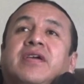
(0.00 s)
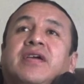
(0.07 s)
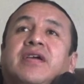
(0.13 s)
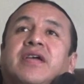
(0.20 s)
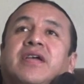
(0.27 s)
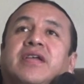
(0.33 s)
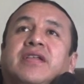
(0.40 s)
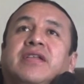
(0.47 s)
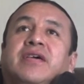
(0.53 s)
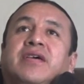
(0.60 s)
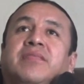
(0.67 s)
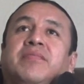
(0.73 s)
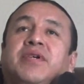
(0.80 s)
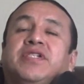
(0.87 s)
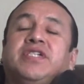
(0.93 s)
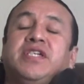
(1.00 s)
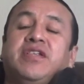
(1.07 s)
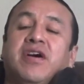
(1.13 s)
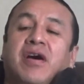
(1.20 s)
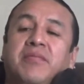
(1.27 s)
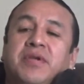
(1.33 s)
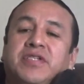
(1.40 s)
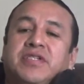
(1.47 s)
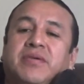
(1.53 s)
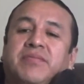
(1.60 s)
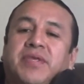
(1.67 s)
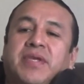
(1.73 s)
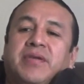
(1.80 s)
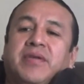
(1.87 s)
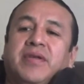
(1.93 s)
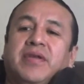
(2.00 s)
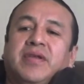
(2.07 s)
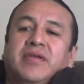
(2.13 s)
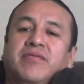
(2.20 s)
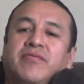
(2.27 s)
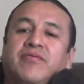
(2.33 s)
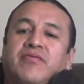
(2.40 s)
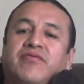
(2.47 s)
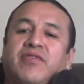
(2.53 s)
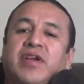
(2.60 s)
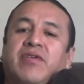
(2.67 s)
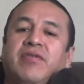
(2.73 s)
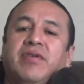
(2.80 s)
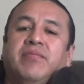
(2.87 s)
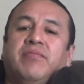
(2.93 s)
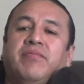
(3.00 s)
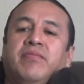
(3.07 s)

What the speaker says: And but she taught me something very